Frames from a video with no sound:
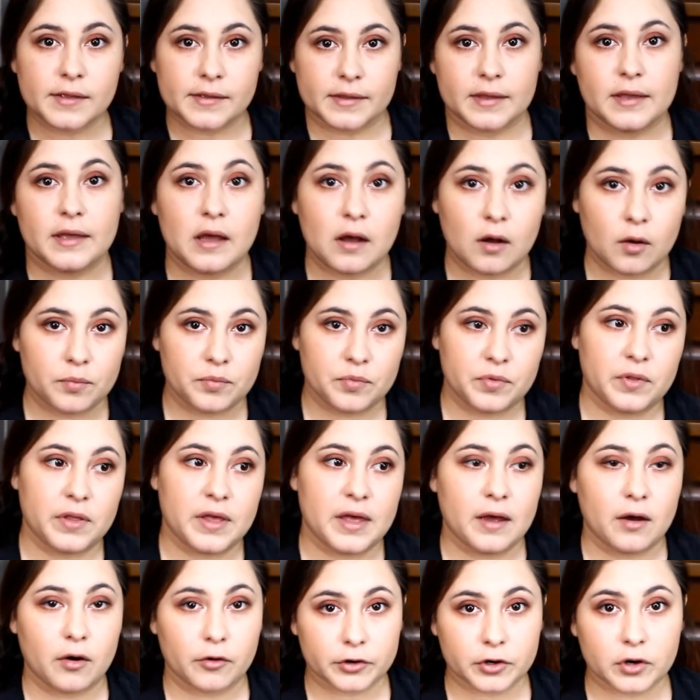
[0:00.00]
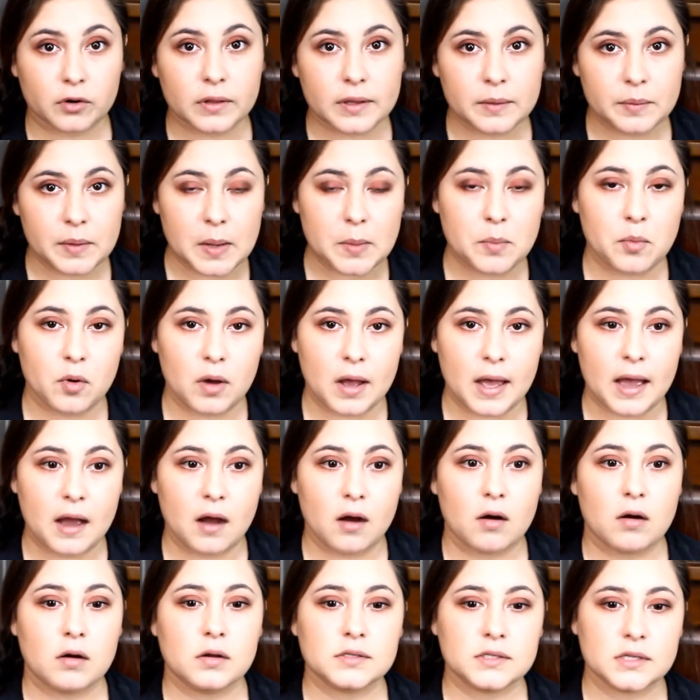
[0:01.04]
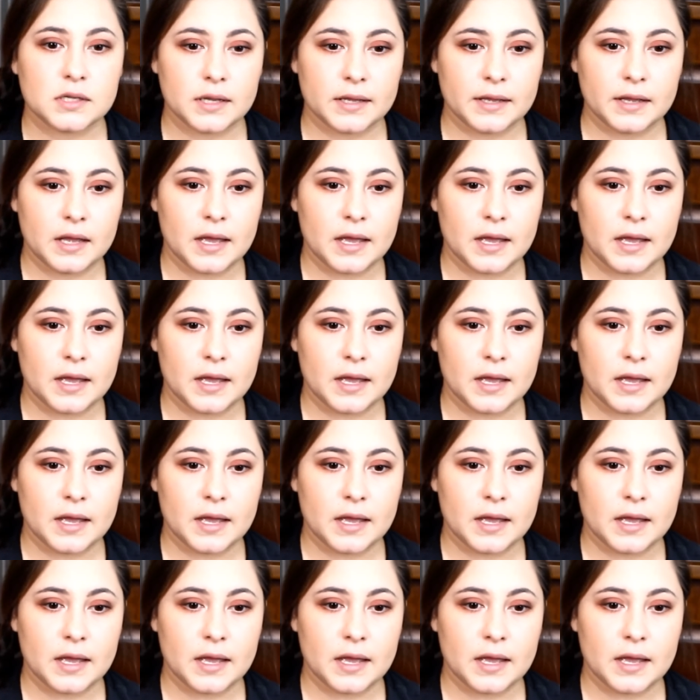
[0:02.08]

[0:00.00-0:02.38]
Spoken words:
get help the elderly people out